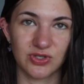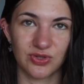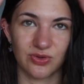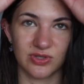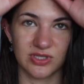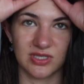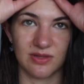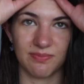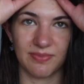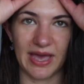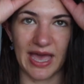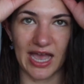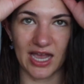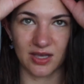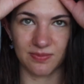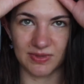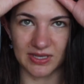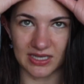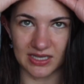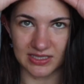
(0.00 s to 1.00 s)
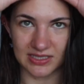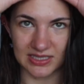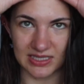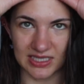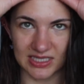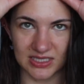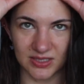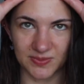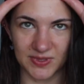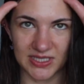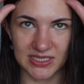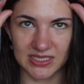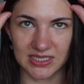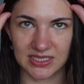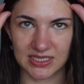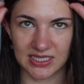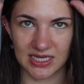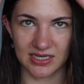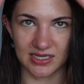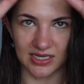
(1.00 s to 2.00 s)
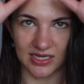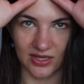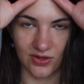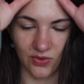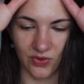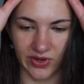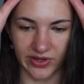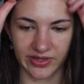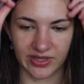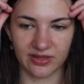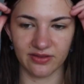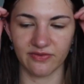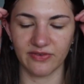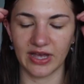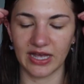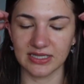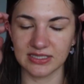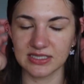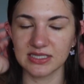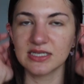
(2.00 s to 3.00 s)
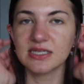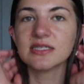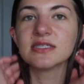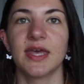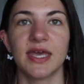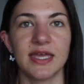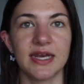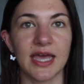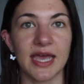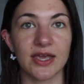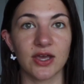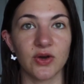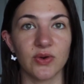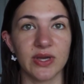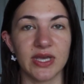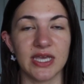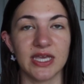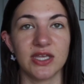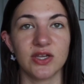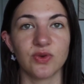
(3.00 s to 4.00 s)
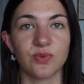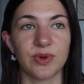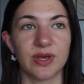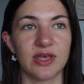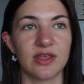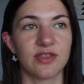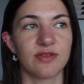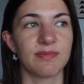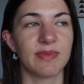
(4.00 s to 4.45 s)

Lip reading: towards the back because these pieces tend to get oily the fastest. Then I go in with